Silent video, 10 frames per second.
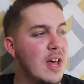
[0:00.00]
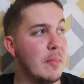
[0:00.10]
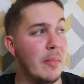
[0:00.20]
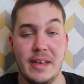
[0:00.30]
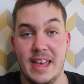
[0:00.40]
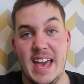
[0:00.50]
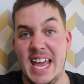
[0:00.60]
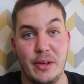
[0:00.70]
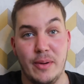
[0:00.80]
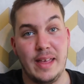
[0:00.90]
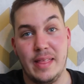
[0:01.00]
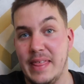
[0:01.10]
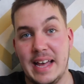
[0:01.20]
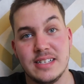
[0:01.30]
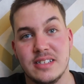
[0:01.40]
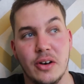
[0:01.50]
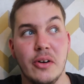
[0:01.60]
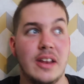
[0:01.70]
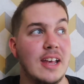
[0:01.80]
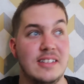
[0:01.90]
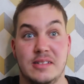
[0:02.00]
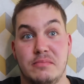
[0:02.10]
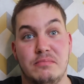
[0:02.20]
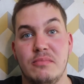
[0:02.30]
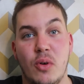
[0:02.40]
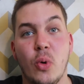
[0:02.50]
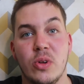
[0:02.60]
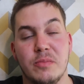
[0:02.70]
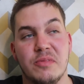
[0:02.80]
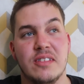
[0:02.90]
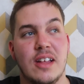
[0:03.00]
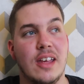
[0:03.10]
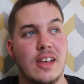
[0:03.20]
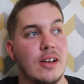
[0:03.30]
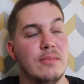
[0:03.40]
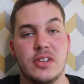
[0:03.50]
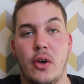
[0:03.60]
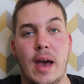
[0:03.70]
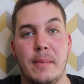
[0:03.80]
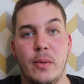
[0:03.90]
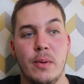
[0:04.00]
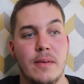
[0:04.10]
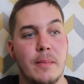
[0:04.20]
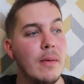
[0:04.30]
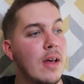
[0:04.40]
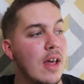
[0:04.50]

But yeah, anyway, that aside, he's an awesome snake and I'm so happy with him.